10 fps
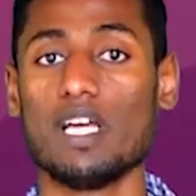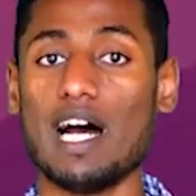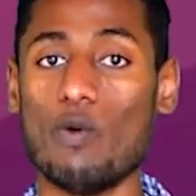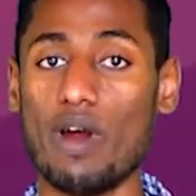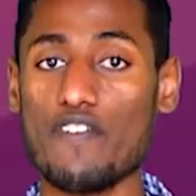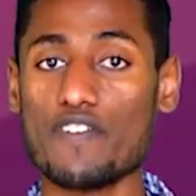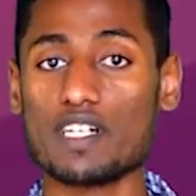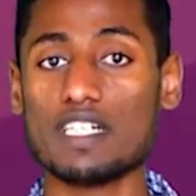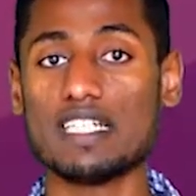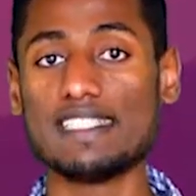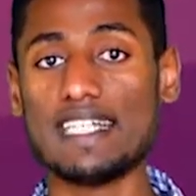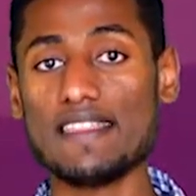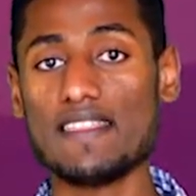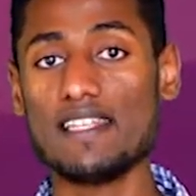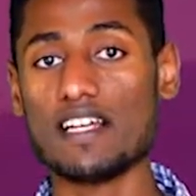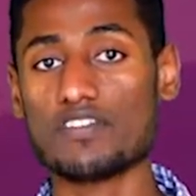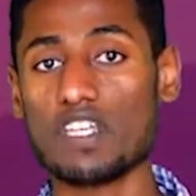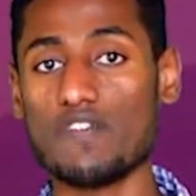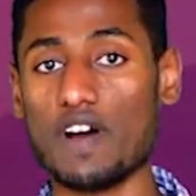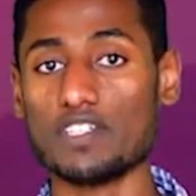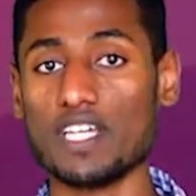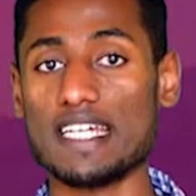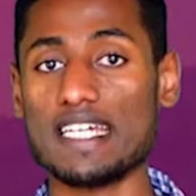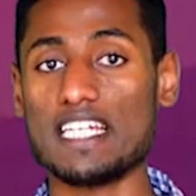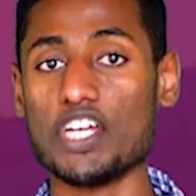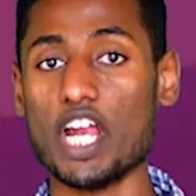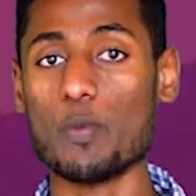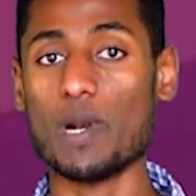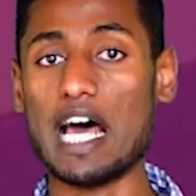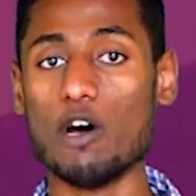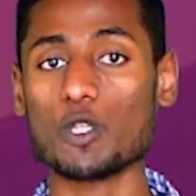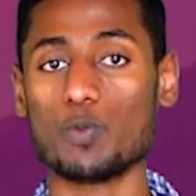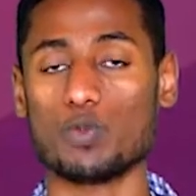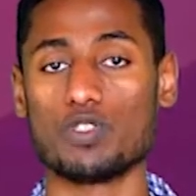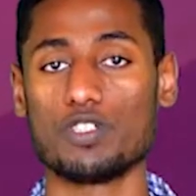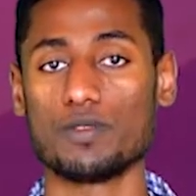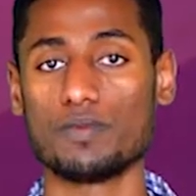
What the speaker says: However, that did not give us a desirable output.